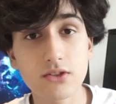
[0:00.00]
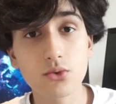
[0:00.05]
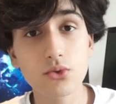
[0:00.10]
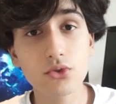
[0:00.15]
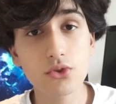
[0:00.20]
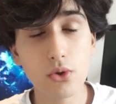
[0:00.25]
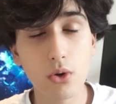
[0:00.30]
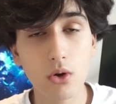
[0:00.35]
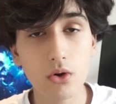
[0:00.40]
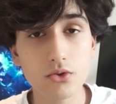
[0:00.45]
is
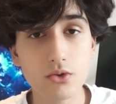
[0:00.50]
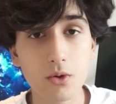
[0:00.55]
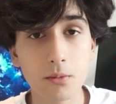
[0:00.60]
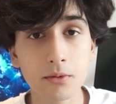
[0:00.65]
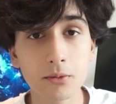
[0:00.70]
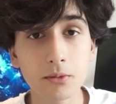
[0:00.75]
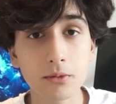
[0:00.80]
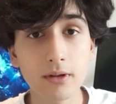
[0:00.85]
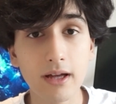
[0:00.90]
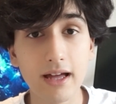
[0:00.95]
also hot
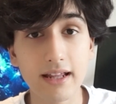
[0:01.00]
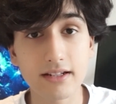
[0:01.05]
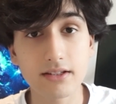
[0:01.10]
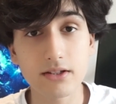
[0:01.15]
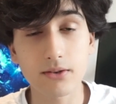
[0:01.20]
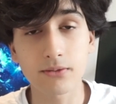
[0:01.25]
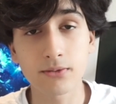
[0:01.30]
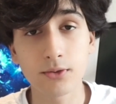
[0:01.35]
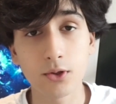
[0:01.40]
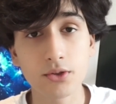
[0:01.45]
swappable, and
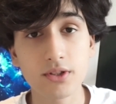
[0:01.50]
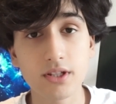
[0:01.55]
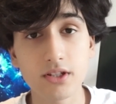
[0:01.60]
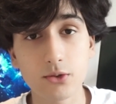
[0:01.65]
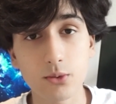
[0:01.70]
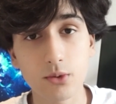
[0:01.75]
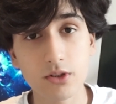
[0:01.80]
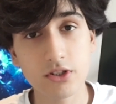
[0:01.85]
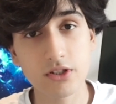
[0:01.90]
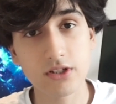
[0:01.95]
it's a floating
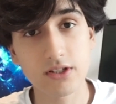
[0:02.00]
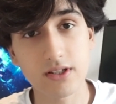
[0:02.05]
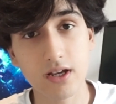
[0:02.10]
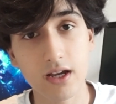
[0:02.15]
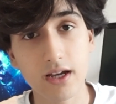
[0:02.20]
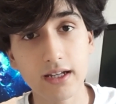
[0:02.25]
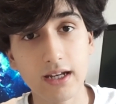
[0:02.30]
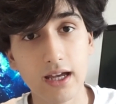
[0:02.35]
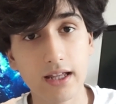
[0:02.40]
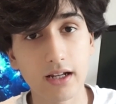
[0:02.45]
switch
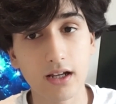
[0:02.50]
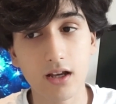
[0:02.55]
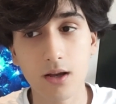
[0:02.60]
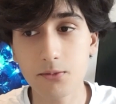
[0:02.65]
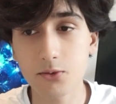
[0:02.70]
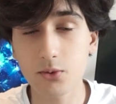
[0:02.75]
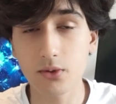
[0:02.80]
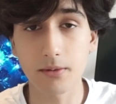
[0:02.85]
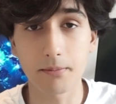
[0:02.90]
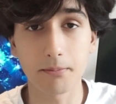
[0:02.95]
design, and it
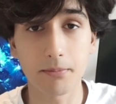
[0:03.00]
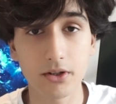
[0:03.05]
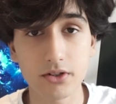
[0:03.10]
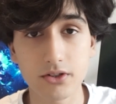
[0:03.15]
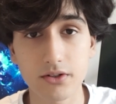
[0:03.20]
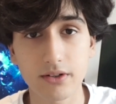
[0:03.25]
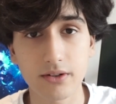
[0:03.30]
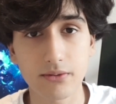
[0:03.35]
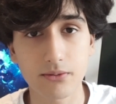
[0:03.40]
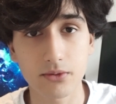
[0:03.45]
comes with a
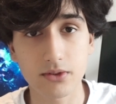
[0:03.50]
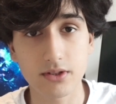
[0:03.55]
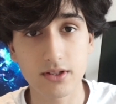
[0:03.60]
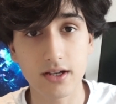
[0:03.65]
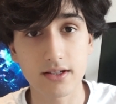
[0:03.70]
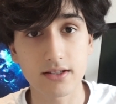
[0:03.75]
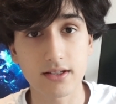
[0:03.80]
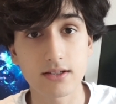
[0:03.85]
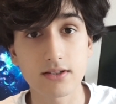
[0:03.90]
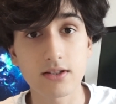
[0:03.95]
bunch of different
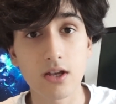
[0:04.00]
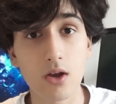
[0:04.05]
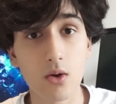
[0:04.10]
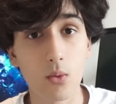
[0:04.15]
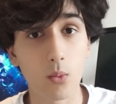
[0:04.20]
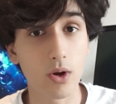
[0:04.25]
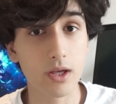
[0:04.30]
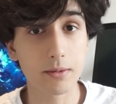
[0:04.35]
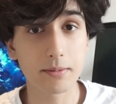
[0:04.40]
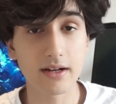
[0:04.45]
sizes,
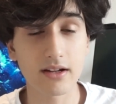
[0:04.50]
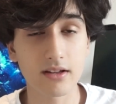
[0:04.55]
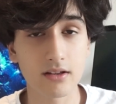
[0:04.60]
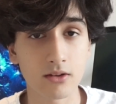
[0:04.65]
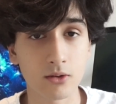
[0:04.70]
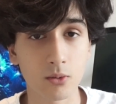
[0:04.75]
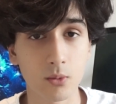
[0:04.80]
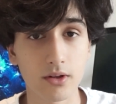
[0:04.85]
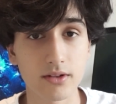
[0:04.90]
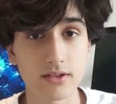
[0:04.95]
way better
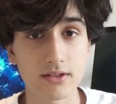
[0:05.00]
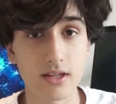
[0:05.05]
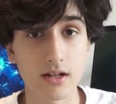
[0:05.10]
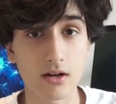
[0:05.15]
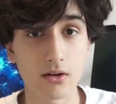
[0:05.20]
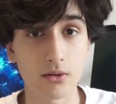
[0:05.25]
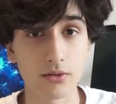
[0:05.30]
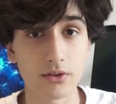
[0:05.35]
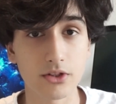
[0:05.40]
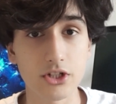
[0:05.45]
than the ones
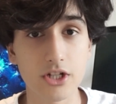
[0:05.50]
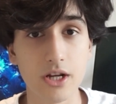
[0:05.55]
that are on the